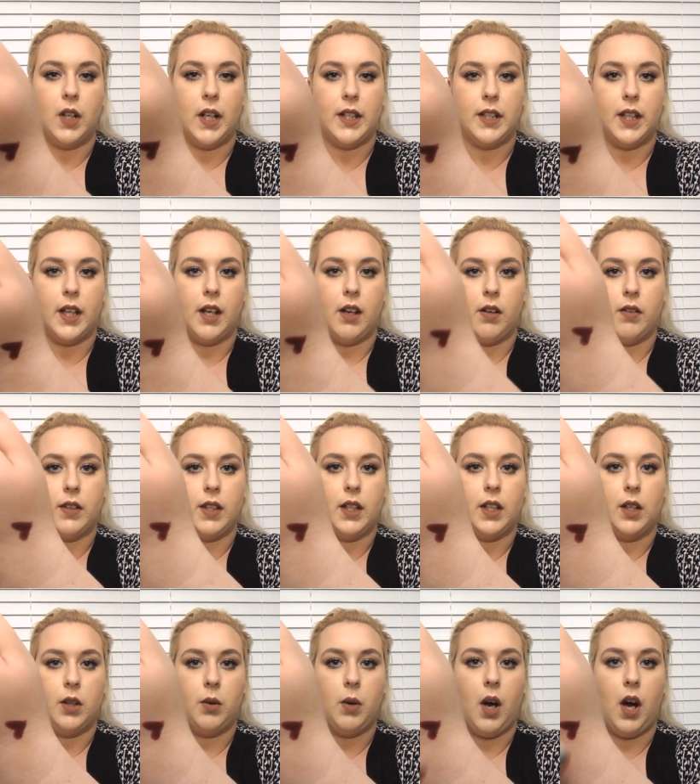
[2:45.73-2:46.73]
right there, the
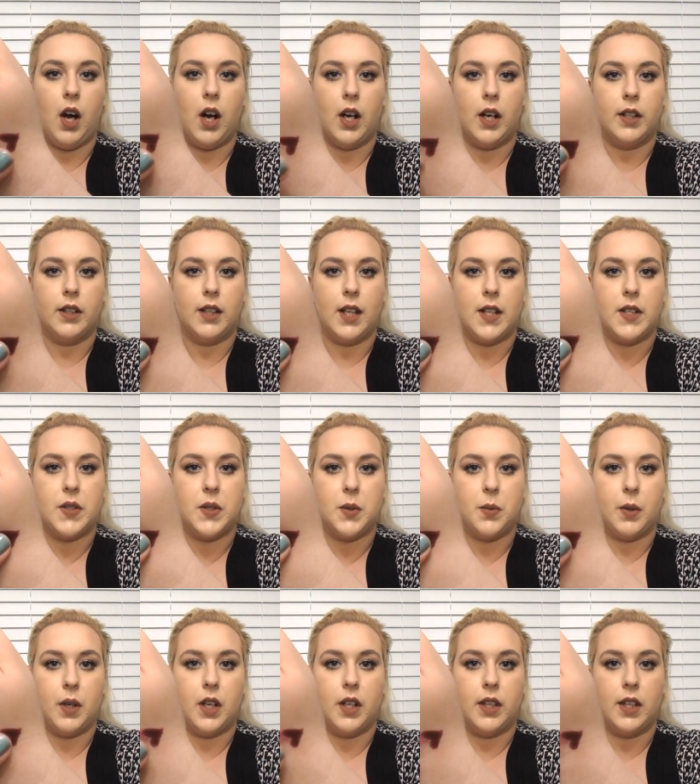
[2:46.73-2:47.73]
little heart, that's
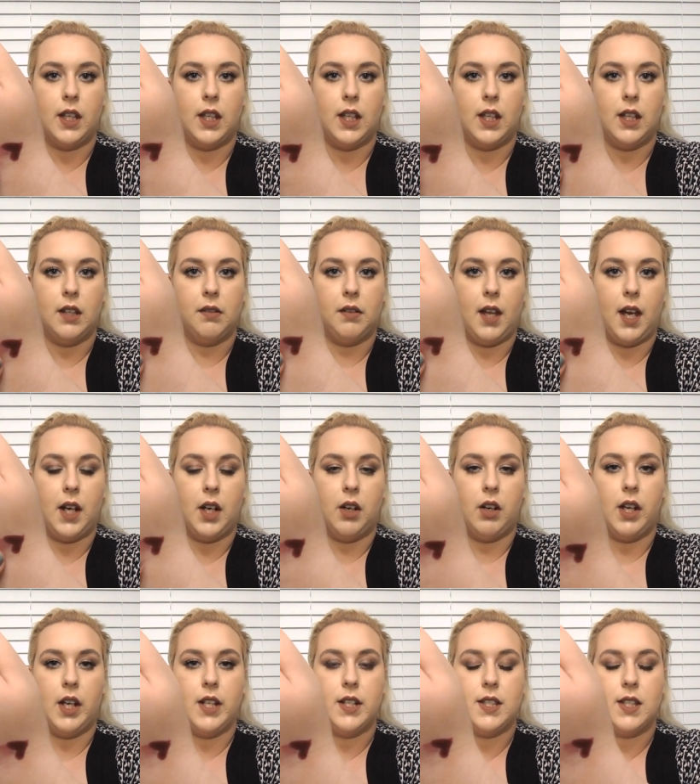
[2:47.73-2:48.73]
where the liner
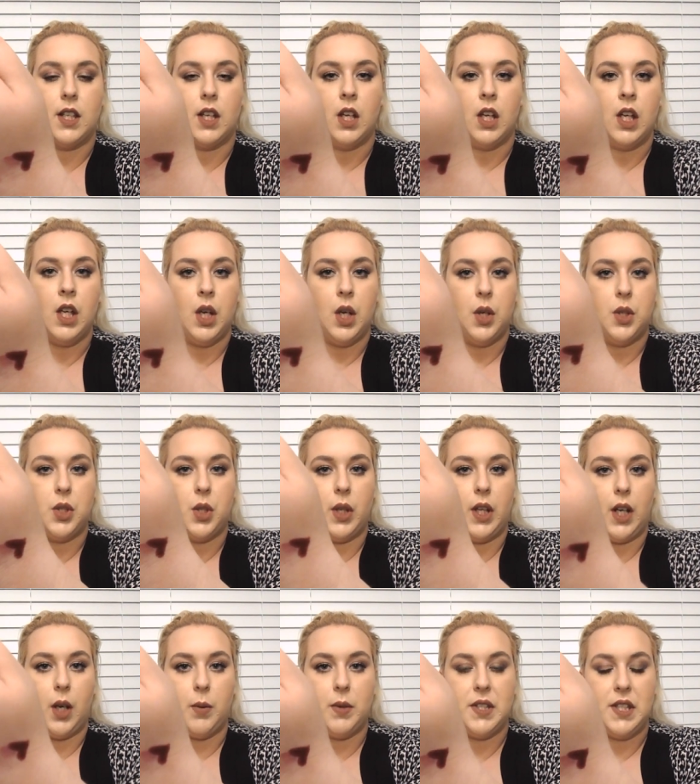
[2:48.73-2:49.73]
is. So
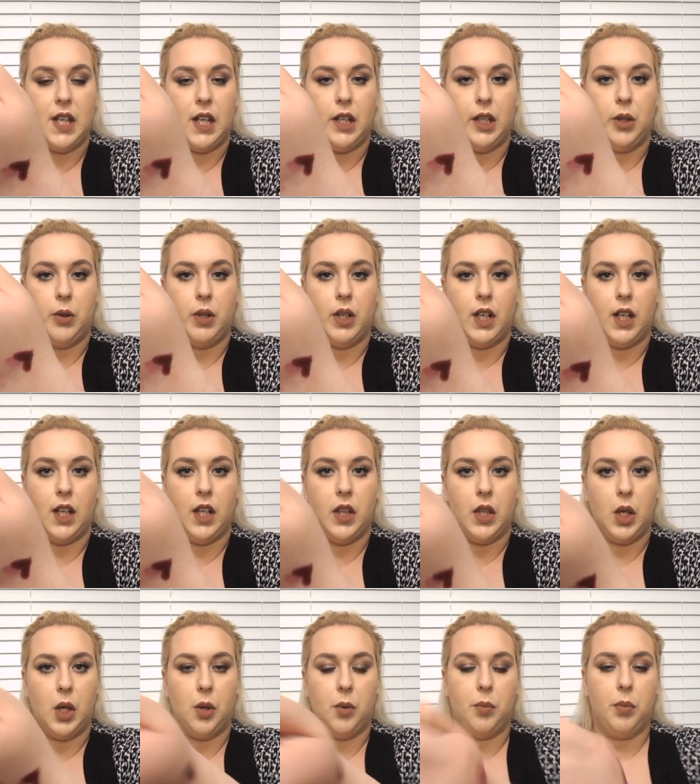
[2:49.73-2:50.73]
like I was saying, you could
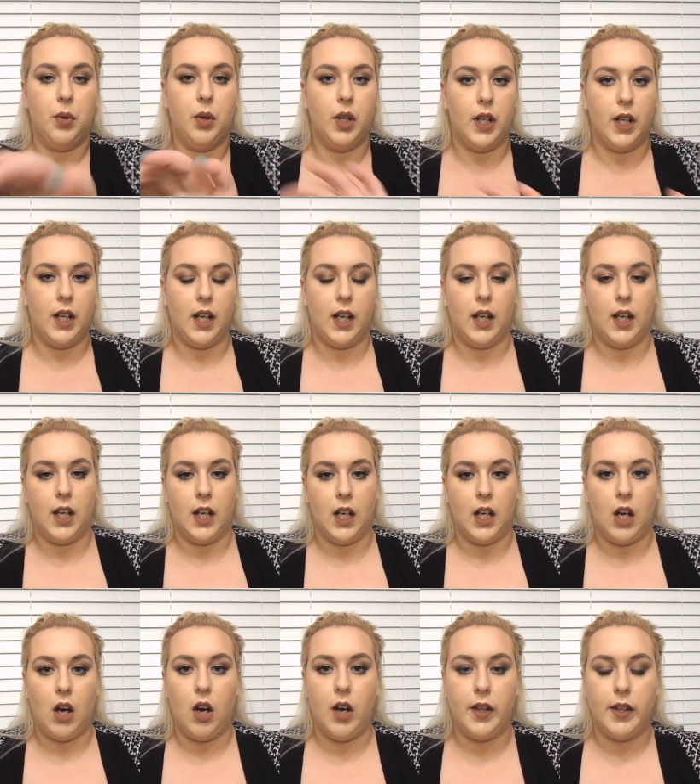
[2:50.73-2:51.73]
either put
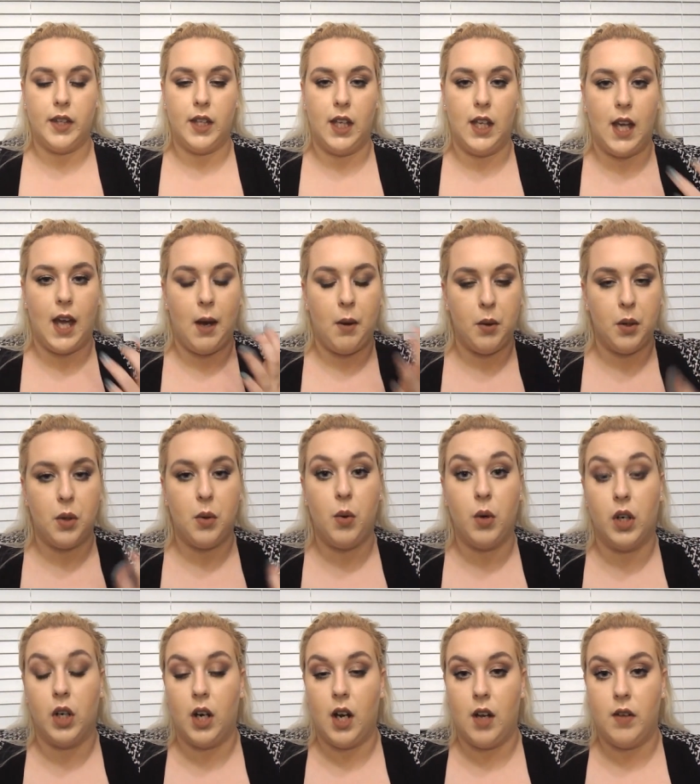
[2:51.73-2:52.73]
it on the outer
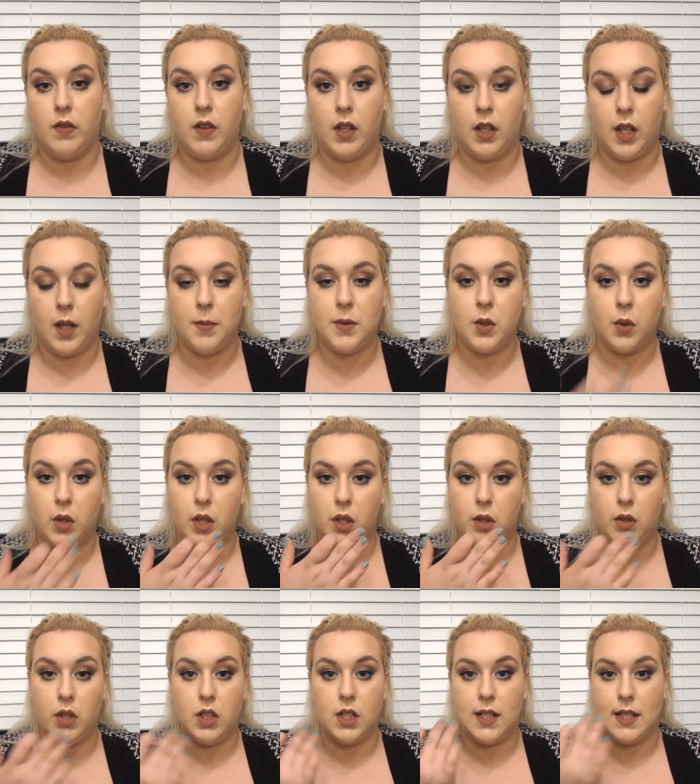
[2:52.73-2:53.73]
corner of the lips, or you
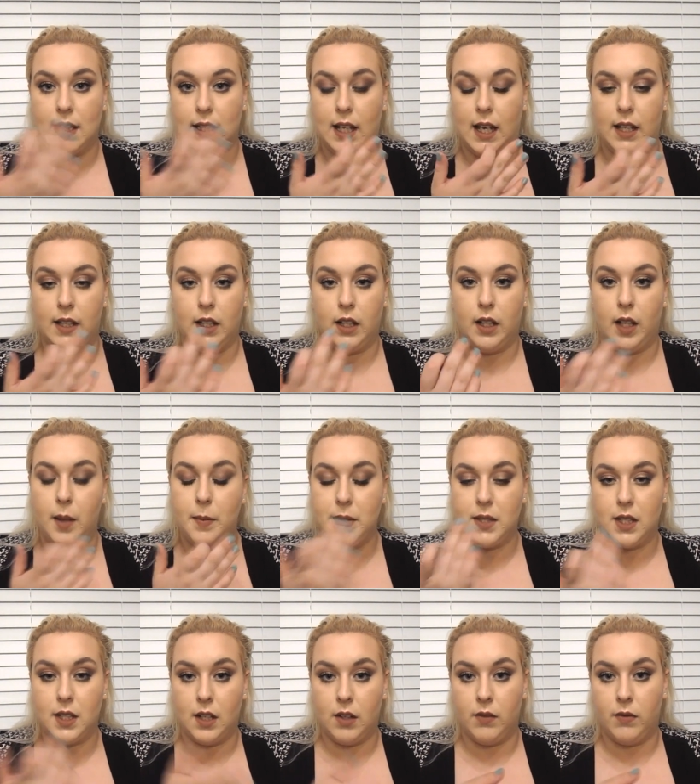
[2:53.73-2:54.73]
could just line the lips
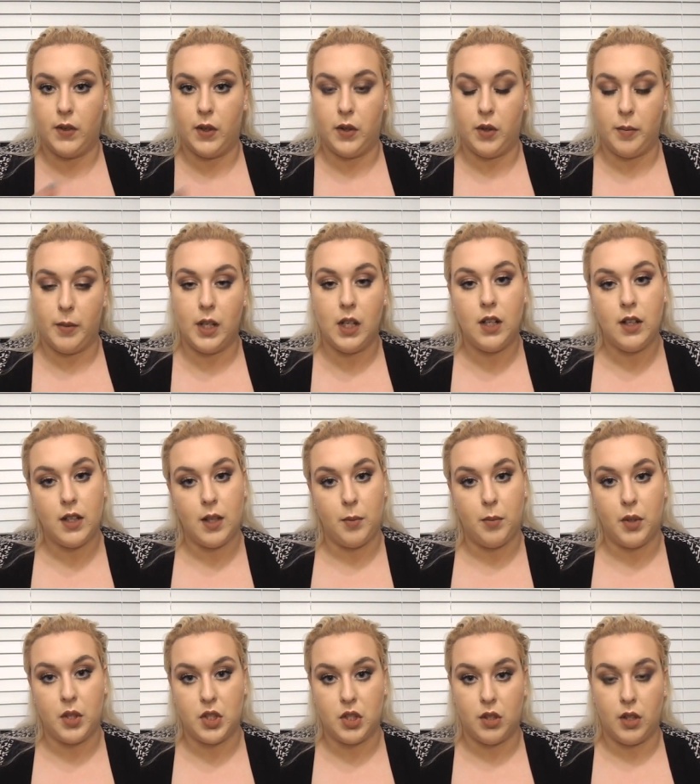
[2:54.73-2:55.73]
and then fill them in and then
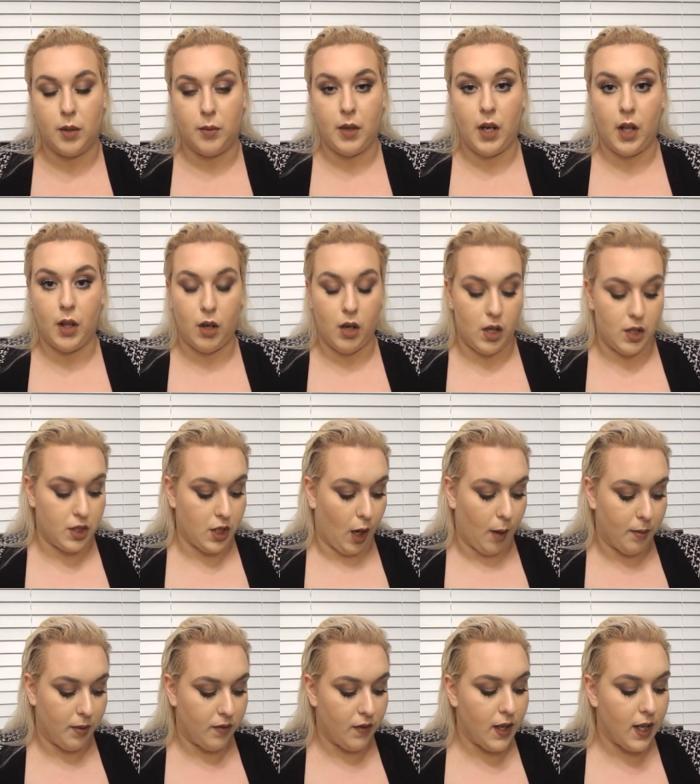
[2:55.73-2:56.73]
put your lip color on
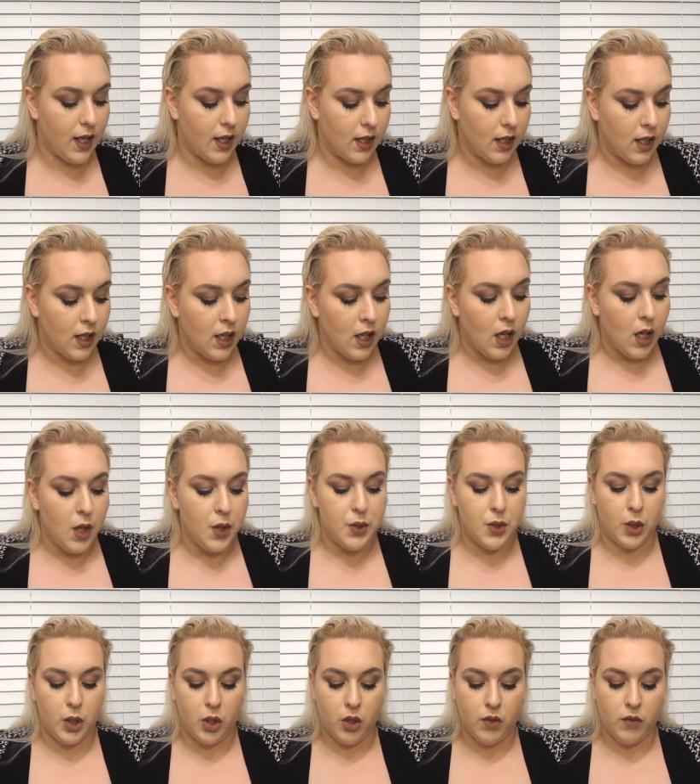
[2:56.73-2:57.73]
top of it.
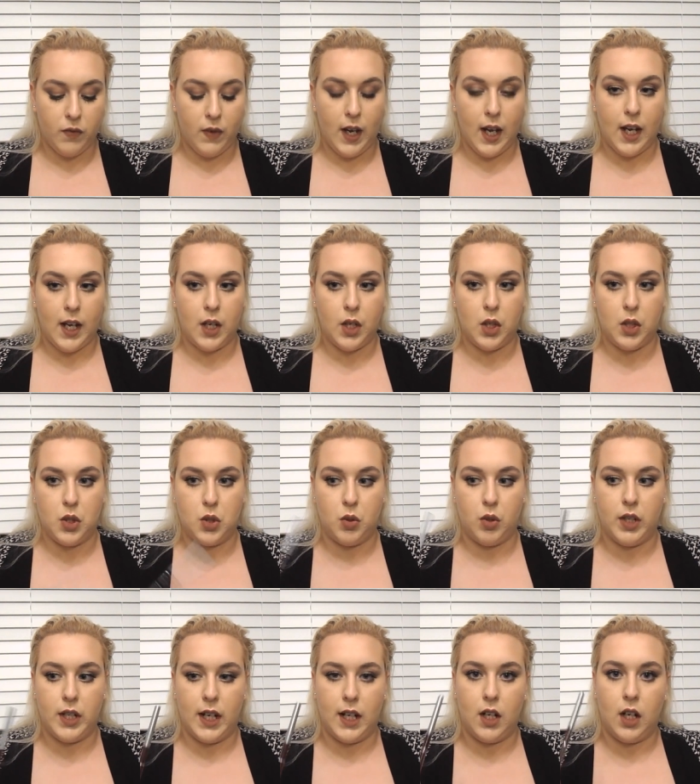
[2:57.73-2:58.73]
So you can find
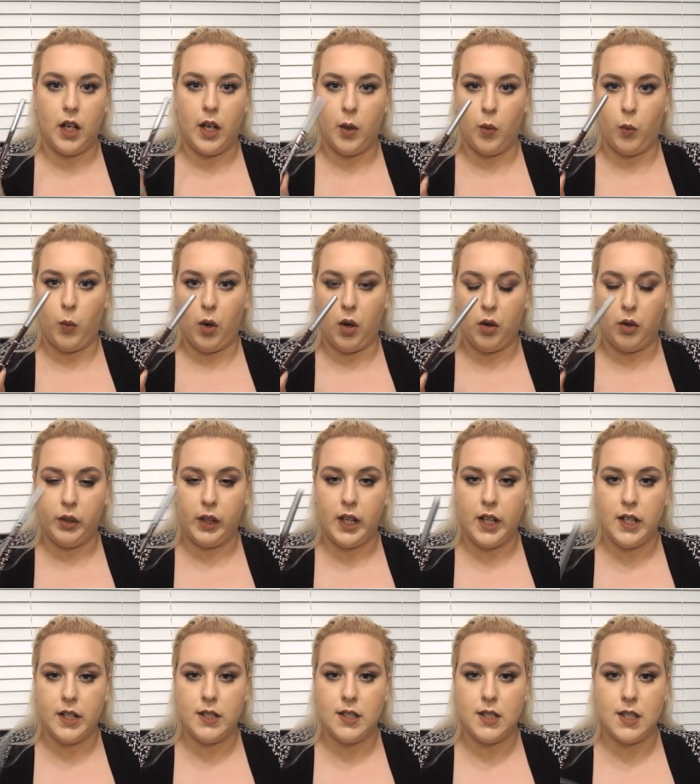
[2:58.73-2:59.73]
Jordana at
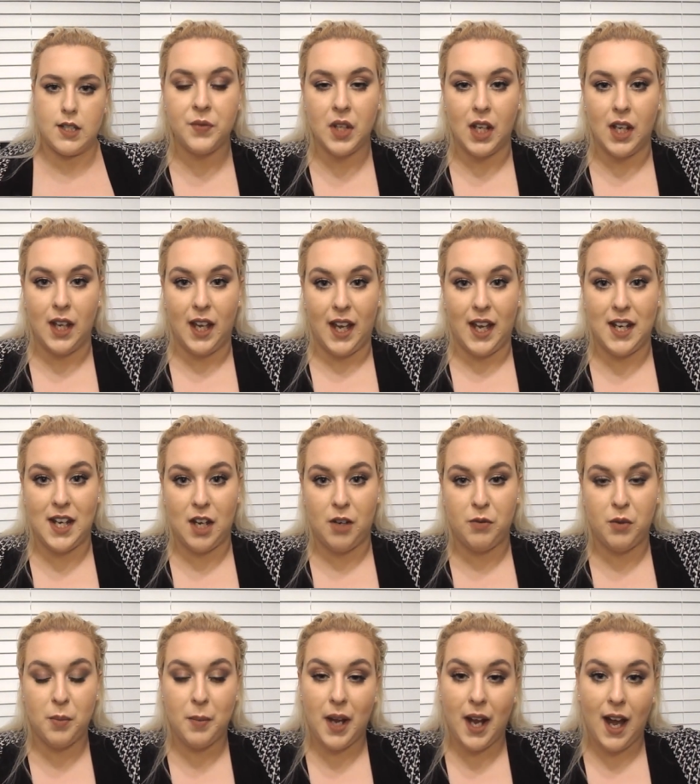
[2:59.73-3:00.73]
Walgreens. And now
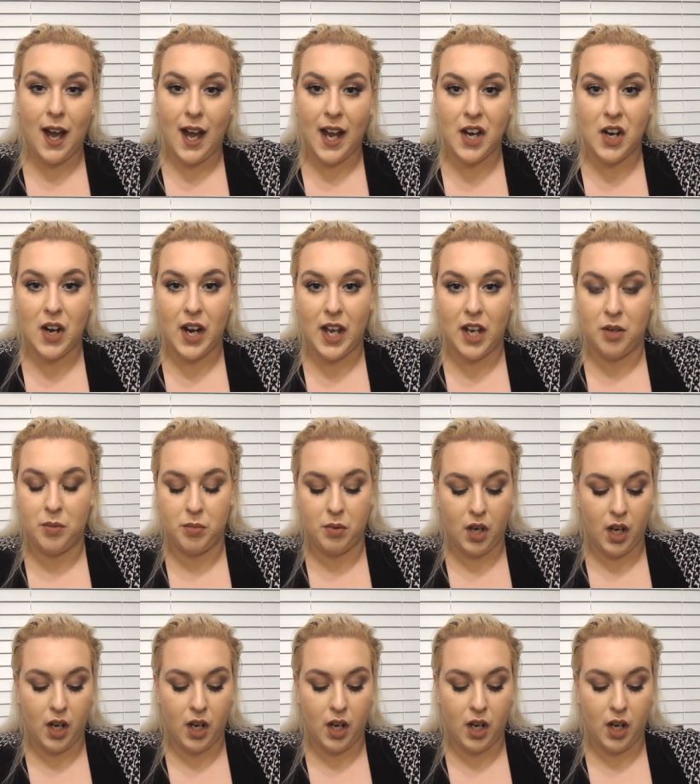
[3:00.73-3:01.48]
for my higher end